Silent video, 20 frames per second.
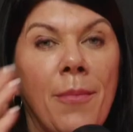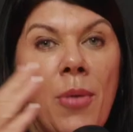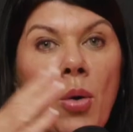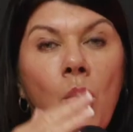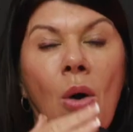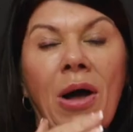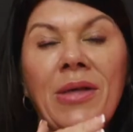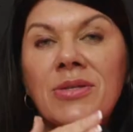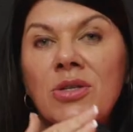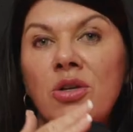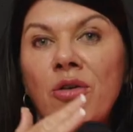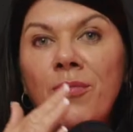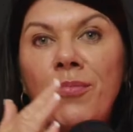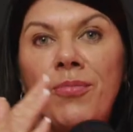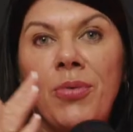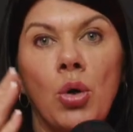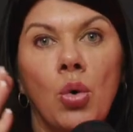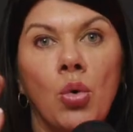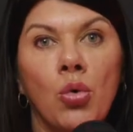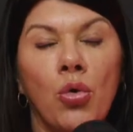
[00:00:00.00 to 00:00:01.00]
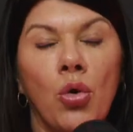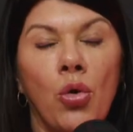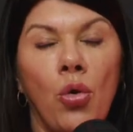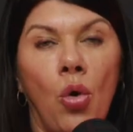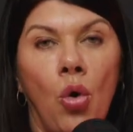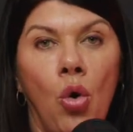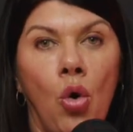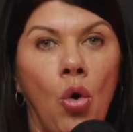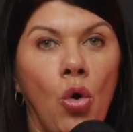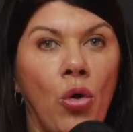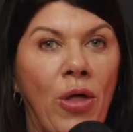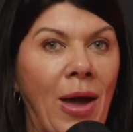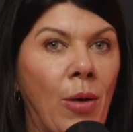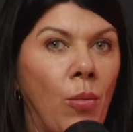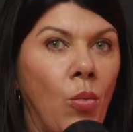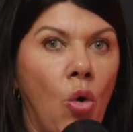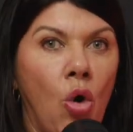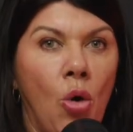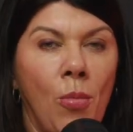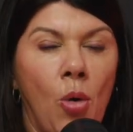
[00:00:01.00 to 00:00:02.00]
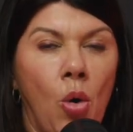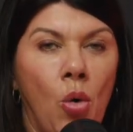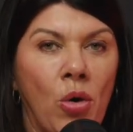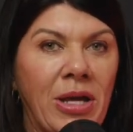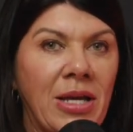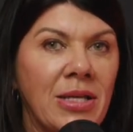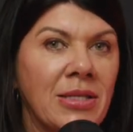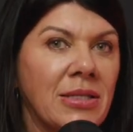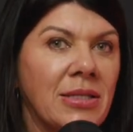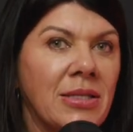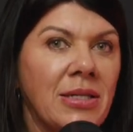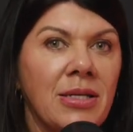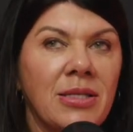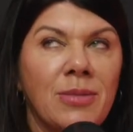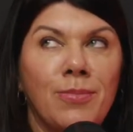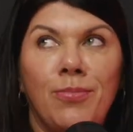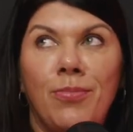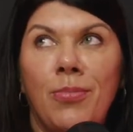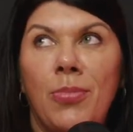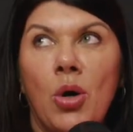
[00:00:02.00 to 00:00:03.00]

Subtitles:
But once you've built all that warm audiences,